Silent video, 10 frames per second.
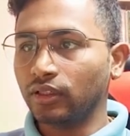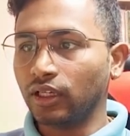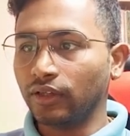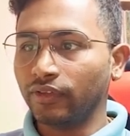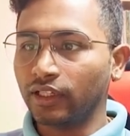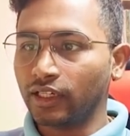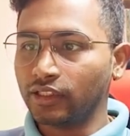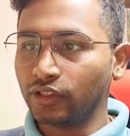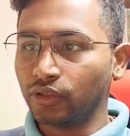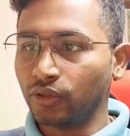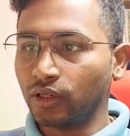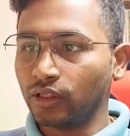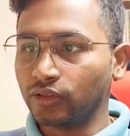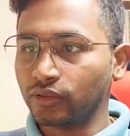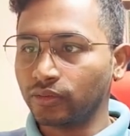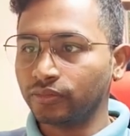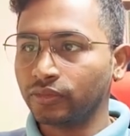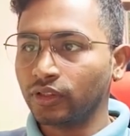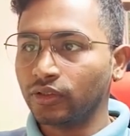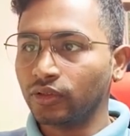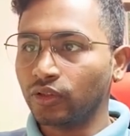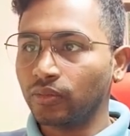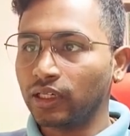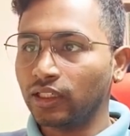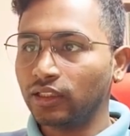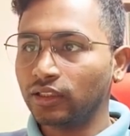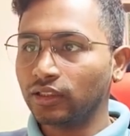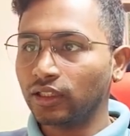I will get zero also. So, but